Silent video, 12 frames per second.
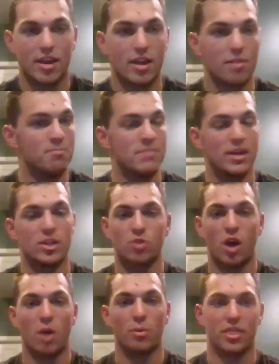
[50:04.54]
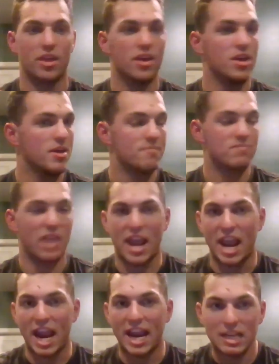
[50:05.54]
mid draw with
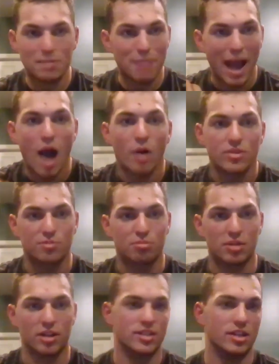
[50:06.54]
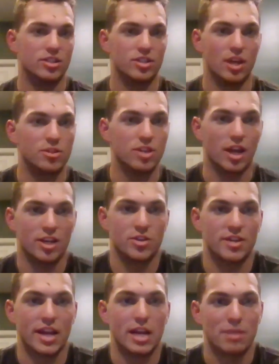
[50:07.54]
80 pounds of because I shoot an
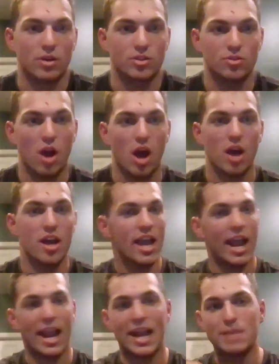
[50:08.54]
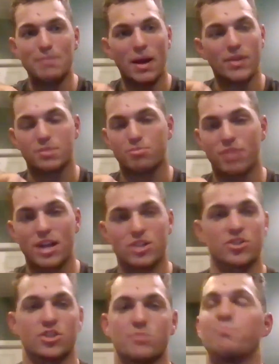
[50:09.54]
80-pound draw. 80 pounds of pressure
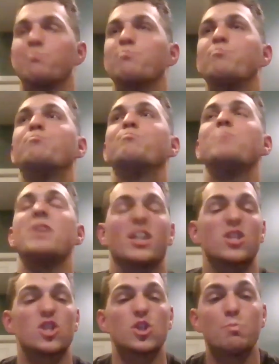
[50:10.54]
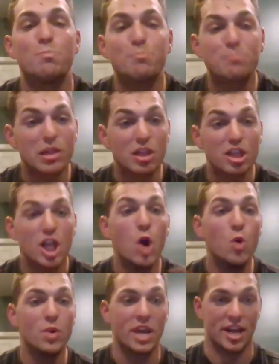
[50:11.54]
just
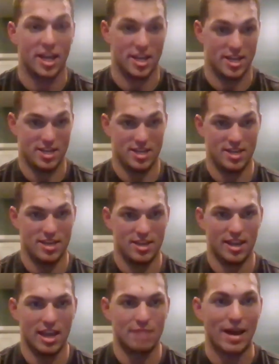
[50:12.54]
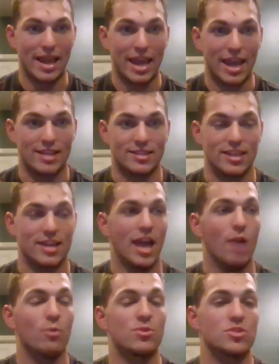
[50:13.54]
exploded in my hands, and that
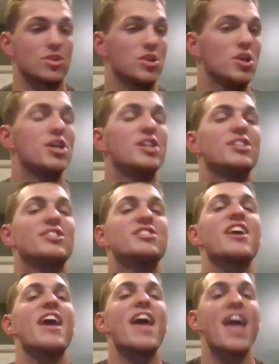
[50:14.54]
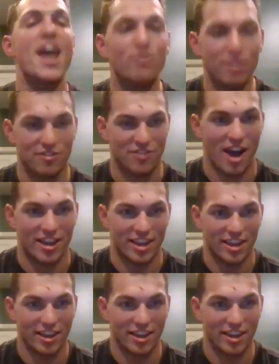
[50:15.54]
was terrifying.